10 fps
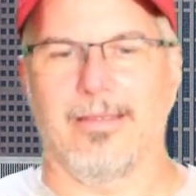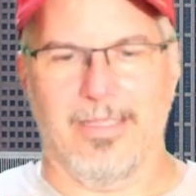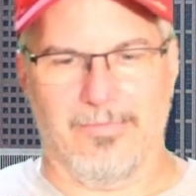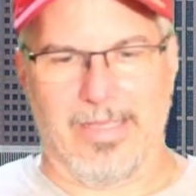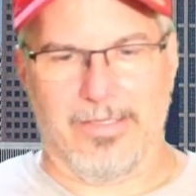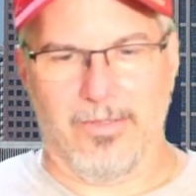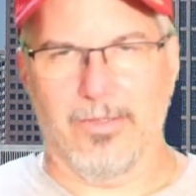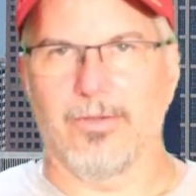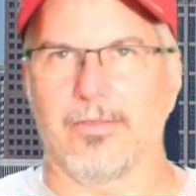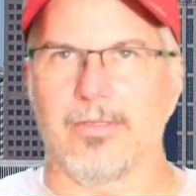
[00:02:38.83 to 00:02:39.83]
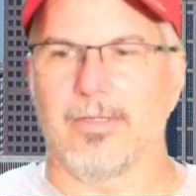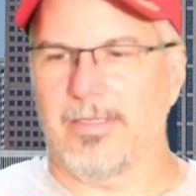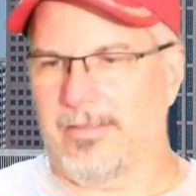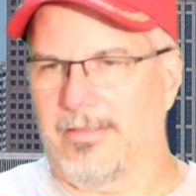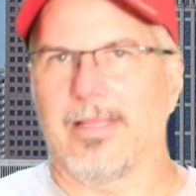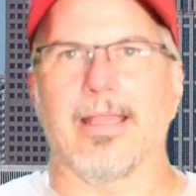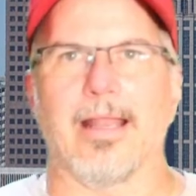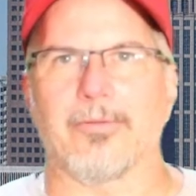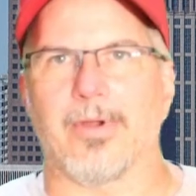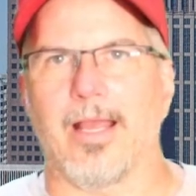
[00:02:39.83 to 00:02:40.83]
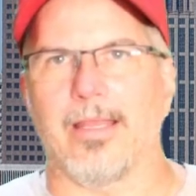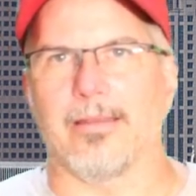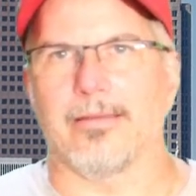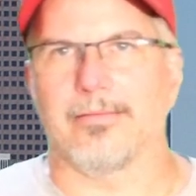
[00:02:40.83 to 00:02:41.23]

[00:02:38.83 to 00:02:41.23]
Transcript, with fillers: If I do, they got it right.